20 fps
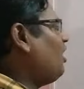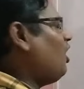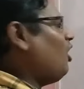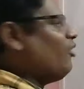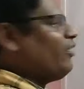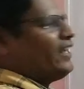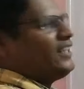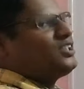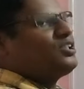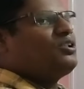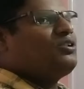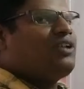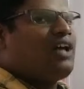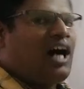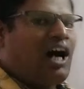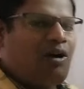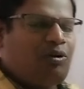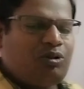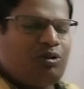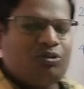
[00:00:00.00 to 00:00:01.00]
Okay, so
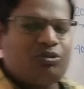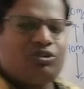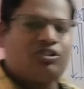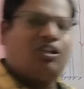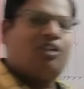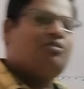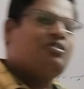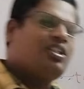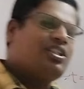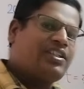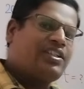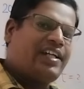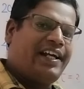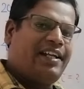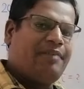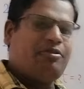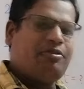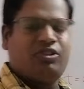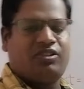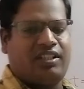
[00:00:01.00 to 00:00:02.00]
how to solve such kind
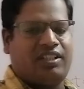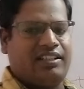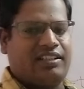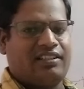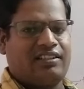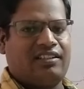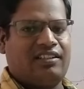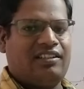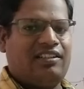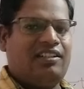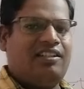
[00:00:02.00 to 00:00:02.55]
of questions?